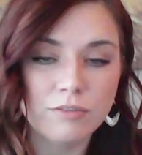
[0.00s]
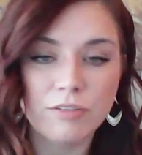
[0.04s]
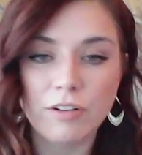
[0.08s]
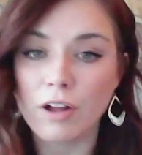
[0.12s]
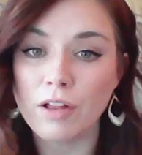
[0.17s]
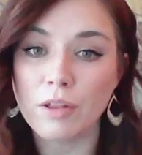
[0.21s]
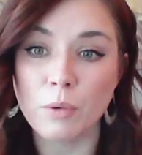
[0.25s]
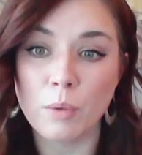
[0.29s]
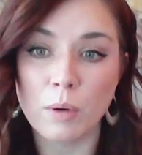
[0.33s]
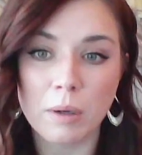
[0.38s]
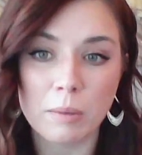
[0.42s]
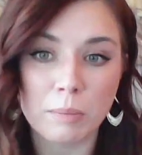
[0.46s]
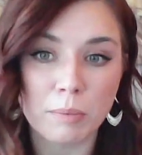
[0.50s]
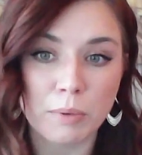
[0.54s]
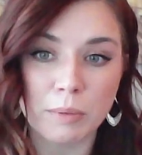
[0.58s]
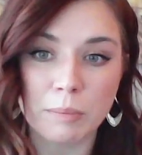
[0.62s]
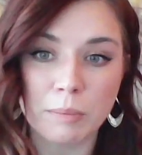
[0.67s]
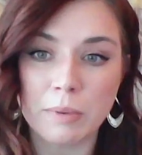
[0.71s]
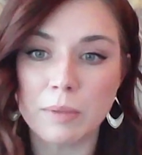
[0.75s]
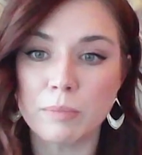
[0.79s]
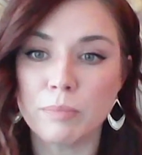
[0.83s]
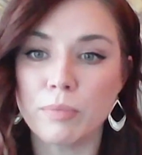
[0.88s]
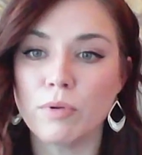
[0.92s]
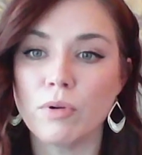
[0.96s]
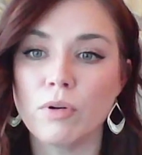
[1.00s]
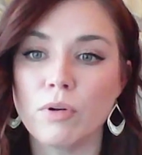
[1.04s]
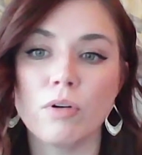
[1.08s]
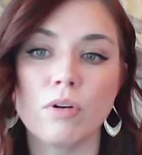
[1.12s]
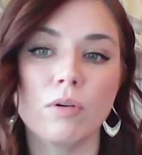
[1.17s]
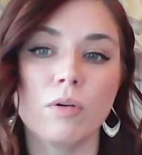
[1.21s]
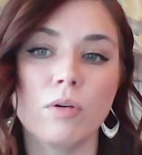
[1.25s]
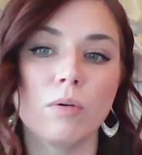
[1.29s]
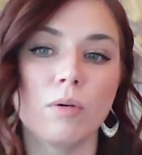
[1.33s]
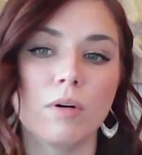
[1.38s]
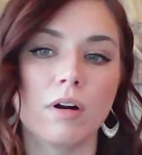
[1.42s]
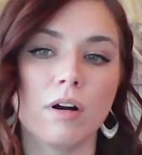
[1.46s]
follow up with
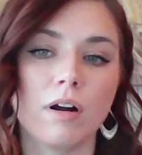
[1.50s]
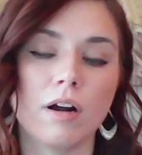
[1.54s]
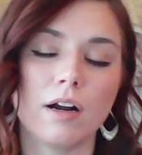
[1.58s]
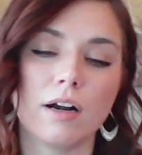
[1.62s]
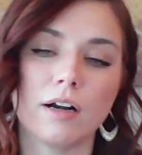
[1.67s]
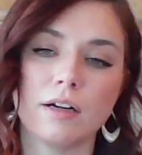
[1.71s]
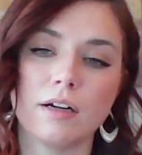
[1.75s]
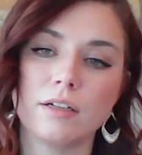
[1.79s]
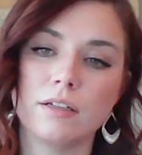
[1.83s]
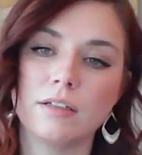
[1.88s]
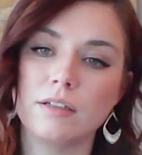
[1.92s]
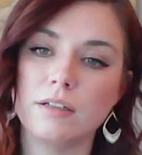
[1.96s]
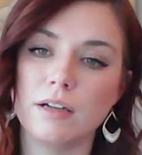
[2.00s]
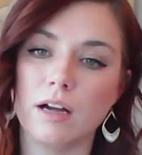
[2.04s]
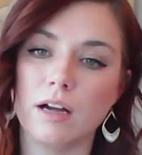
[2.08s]
people or